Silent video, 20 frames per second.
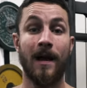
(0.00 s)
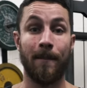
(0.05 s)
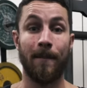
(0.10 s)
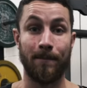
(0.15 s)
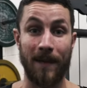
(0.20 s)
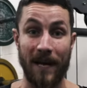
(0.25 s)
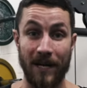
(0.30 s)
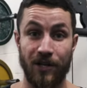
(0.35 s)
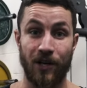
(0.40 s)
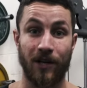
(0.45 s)

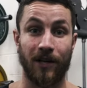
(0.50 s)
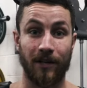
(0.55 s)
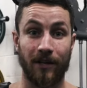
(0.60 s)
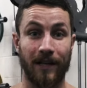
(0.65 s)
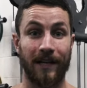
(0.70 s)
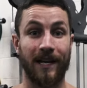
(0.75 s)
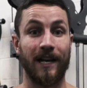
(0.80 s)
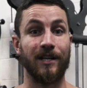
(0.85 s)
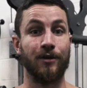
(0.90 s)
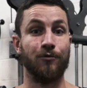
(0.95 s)
Make sure to
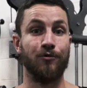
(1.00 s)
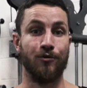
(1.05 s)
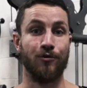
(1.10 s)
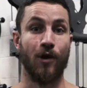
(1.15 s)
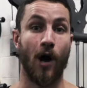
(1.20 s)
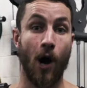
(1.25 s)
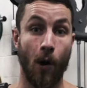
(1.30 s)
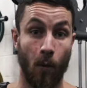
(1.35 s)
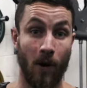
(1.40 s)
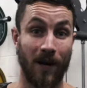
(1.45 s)
click it, you do
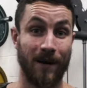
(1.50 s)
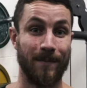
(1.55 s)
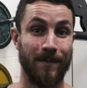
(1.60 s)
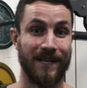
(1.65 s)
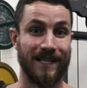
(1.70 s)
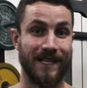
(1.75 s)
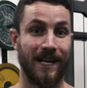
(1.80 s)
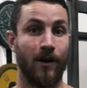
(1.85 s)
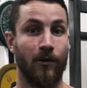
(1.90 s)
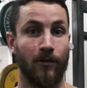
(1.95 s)
not want to
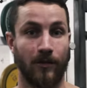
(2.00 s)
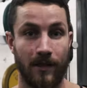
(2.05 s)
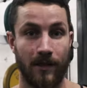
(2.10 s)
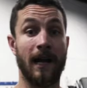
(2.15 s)
miss out.